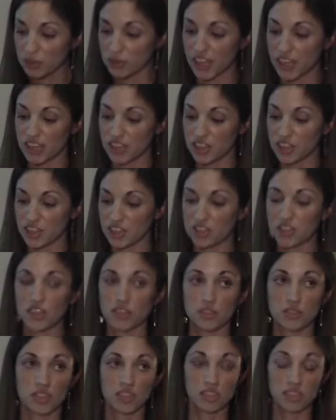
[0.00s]
advantages to
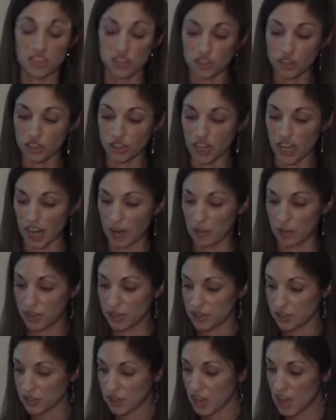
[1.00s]
using digital
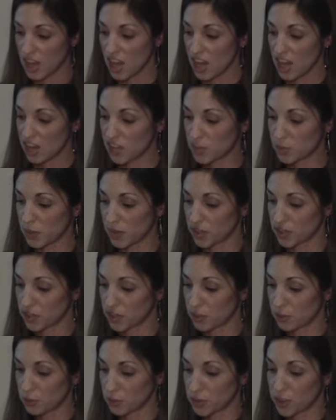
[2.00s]
cameras,
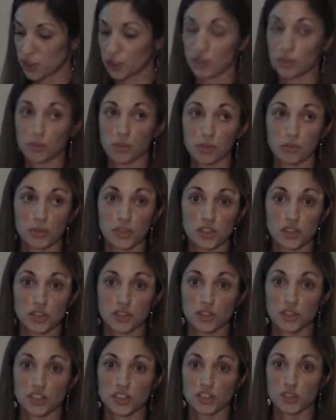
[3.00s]
especially for children with
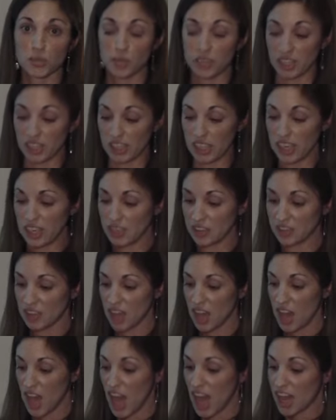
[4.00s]
physical disabilities.
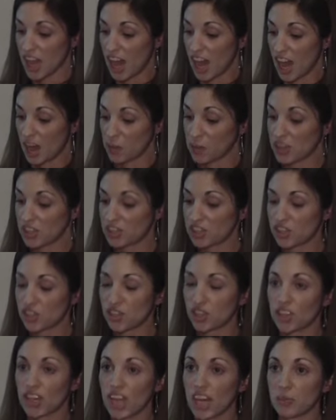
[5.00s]
With a
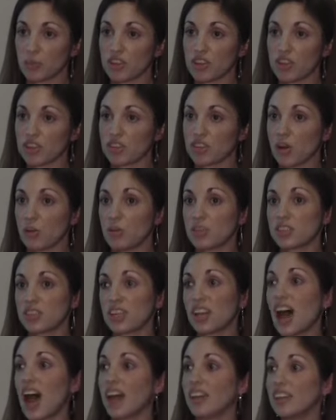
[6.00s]
digital camera, there's almost
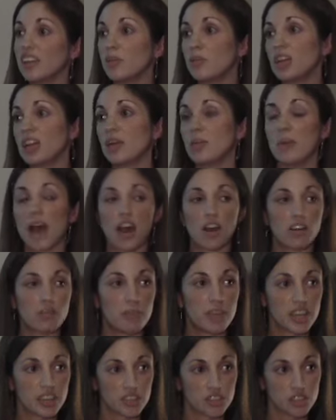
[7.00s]
an unlimited amount of
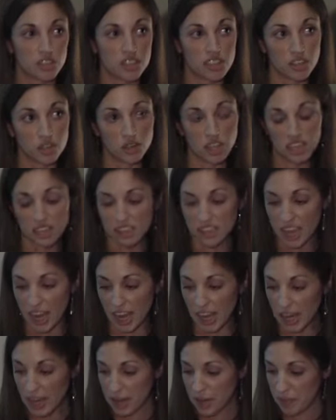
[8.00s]
pictures that you can
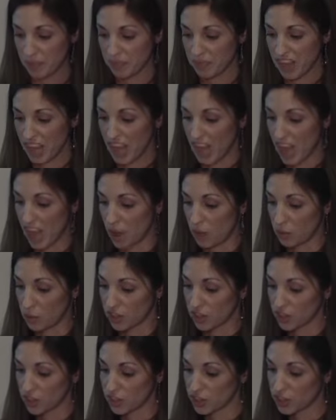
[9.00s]
take,
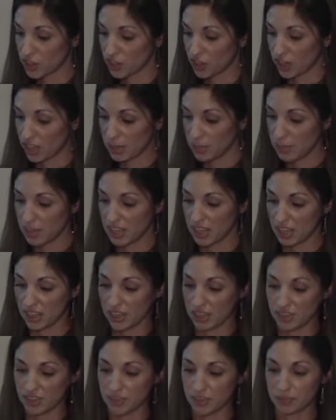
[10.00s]
which is good
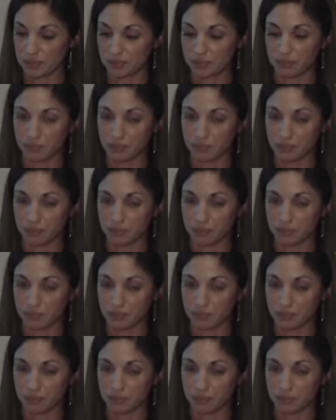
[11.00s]
because